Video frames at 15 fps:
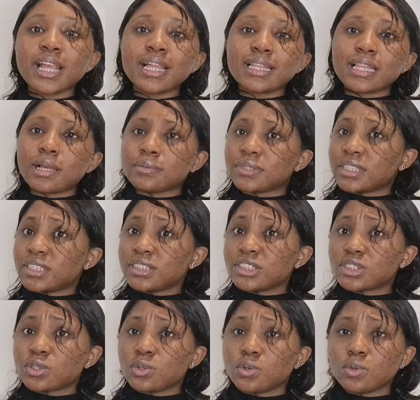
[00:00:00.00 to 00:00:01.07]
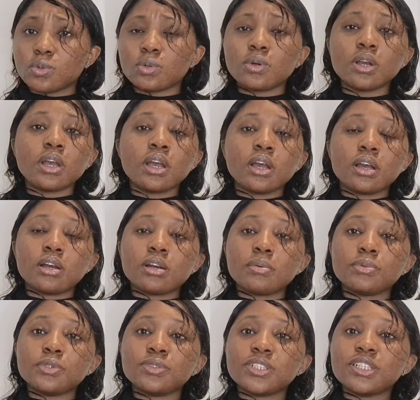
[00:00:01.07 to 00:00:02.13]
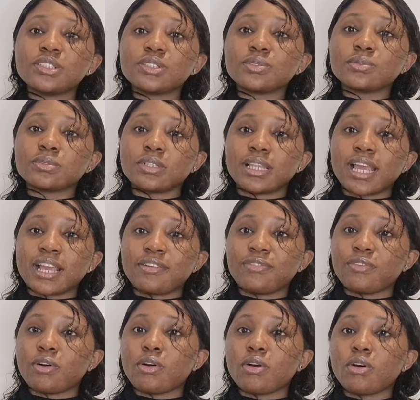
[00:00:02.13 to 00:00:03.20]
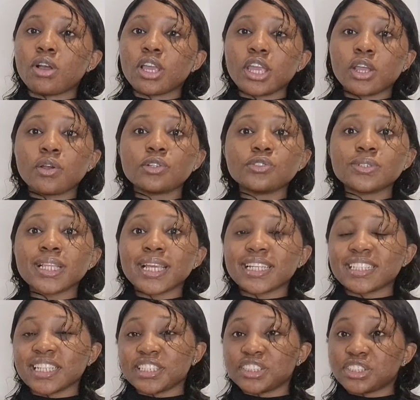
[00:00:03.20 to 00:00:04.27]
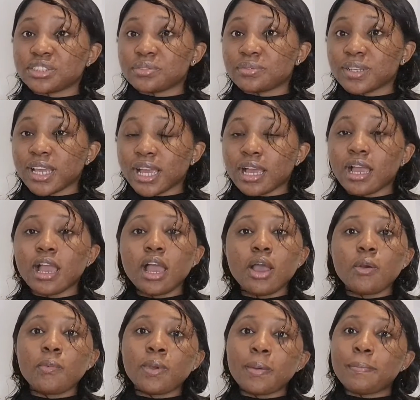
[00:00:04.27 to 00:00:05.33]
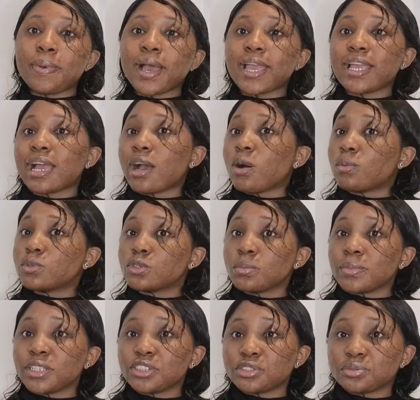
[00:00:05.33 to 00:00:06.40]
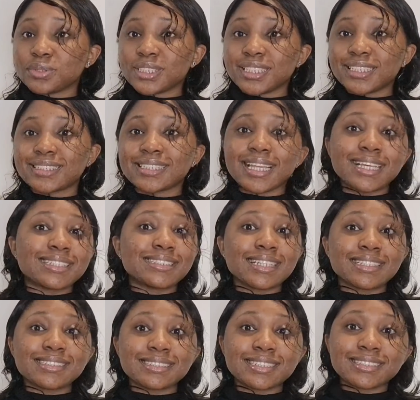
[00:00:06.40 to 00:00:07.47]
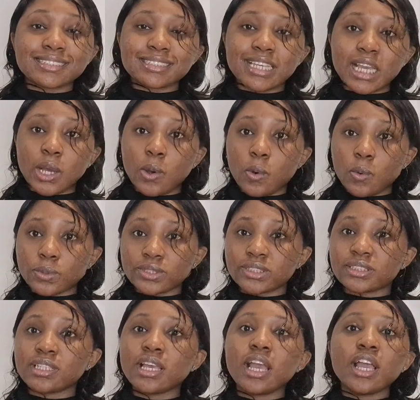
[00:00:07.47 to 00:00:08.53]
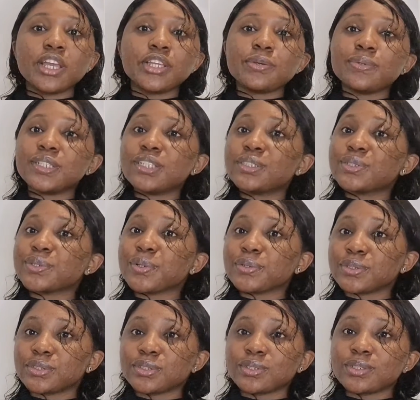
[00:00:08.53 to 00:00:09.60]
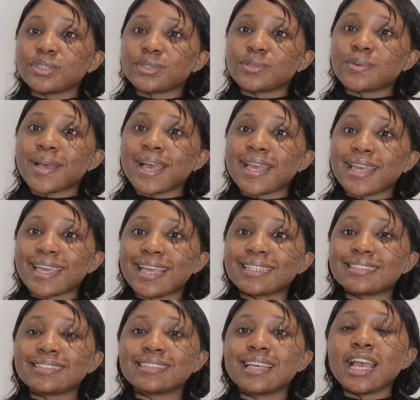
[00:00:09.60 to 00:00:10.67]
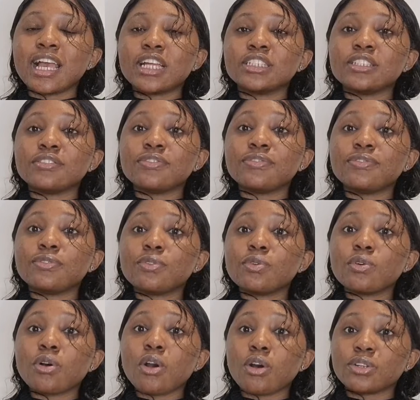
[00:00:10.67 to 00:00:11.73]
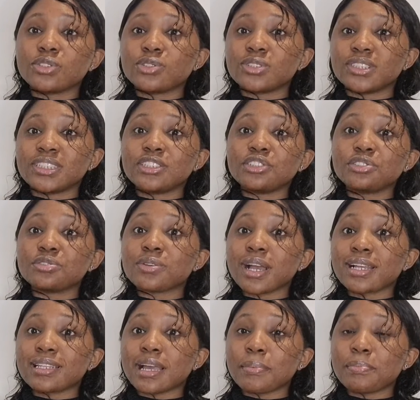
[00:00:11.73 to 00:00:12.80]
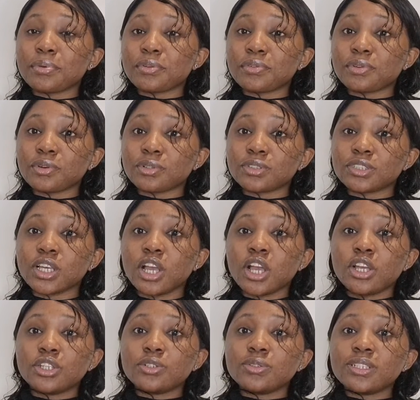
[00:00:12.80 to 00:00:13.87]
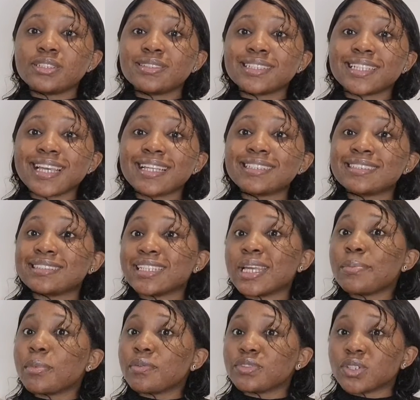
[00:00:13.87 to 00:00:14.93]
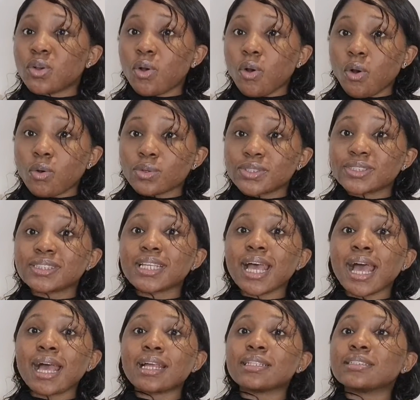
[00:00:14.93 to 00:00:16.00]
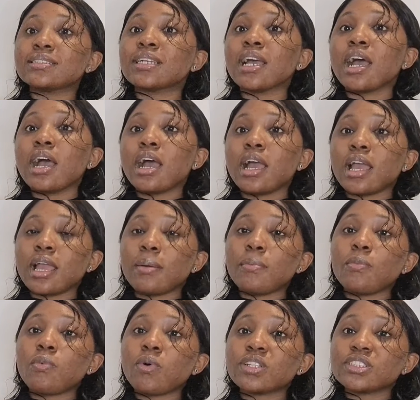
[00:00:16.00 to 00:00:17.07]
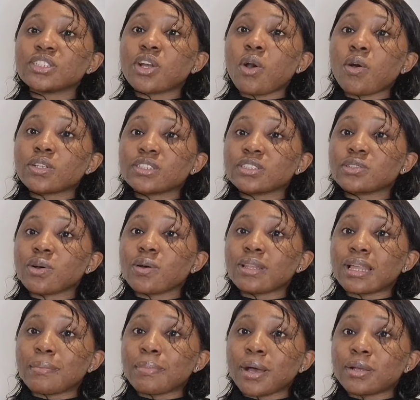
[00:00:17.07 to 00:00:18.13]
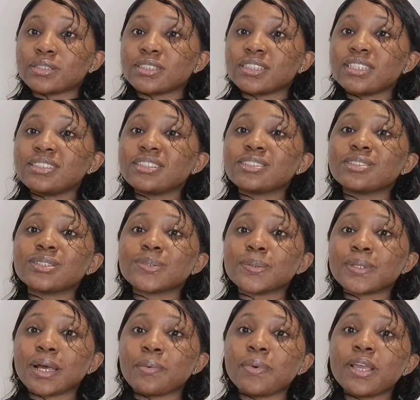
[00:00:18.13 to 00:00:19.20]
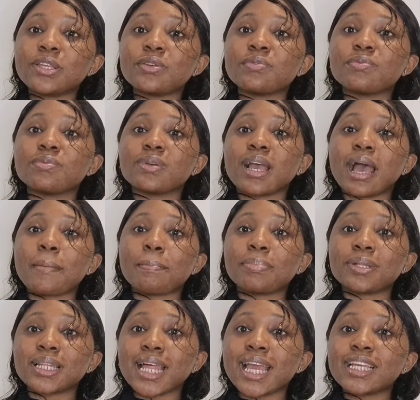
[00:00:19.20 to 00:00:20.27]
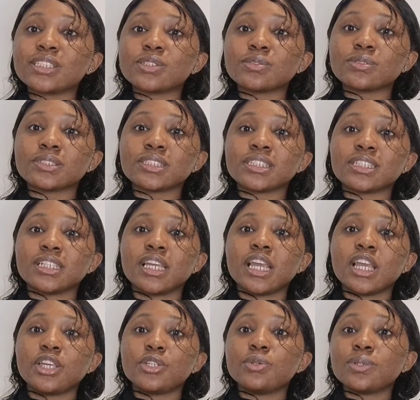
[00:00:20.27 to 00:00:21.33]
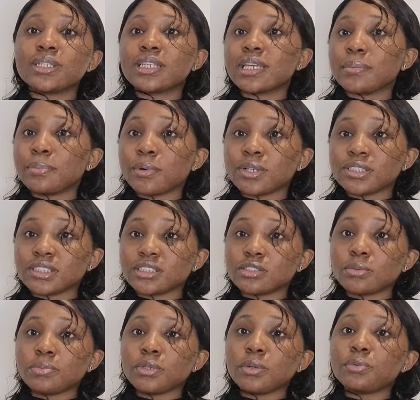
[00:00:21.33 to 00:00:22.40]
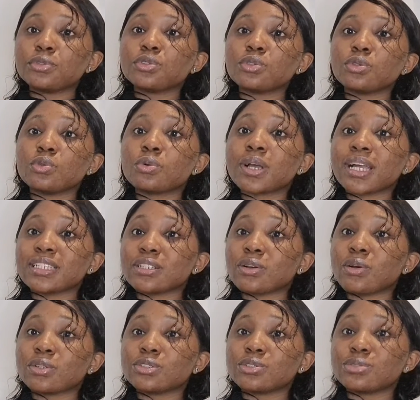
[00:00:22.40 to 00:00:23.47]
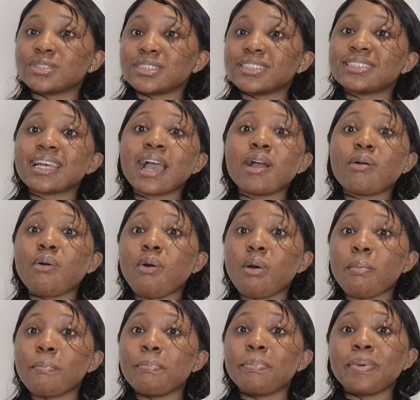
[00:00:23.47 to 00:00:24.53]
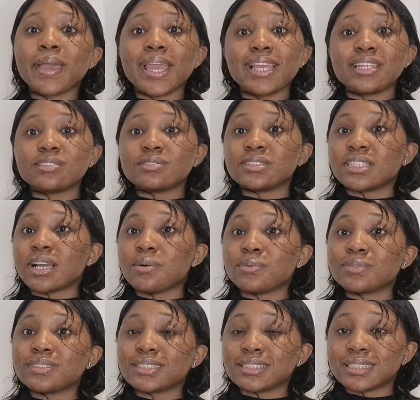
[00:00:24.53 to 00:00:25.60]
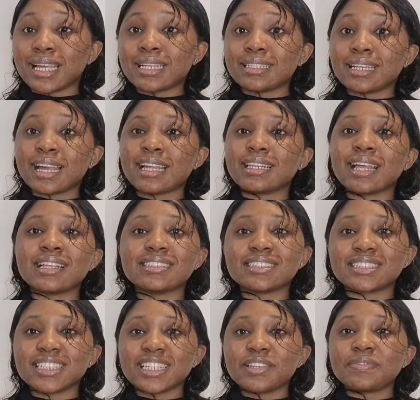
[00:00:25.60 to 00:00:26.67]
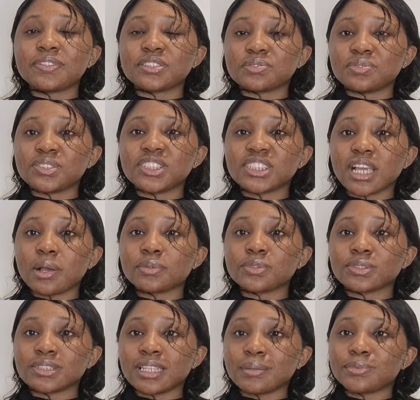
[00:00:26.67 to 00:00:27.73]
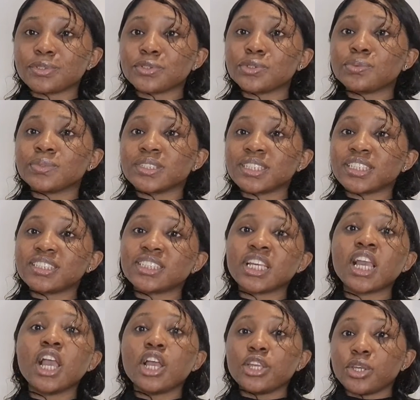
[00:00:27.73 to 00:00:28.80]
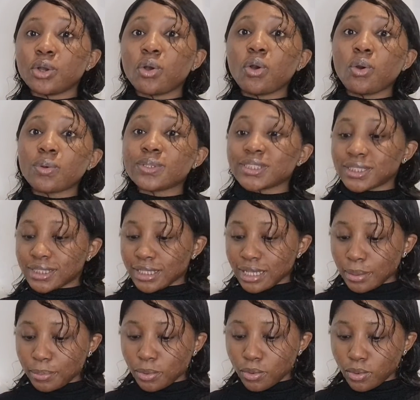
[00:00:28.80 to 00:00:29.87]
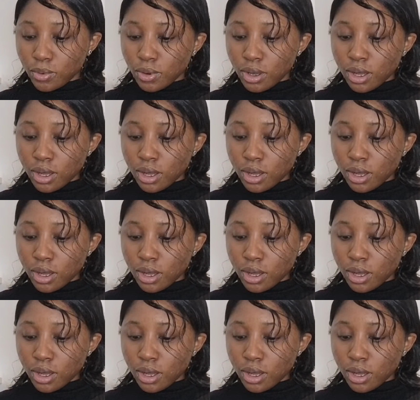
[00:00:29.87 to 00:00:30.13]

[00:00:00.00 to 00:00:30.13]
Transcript: Now this school, you need to, like for a country like Nigeria, whereby optometry is like a 6-year course. You will need to go to your school and get the full course you did throughout that period. You need to get the name of the course and what the course is all about. This is so that when you apply to the UK body, they'll be able to look at the course you did and compare it to their own standard and see if it's reached out to them. So you will need your course syllable.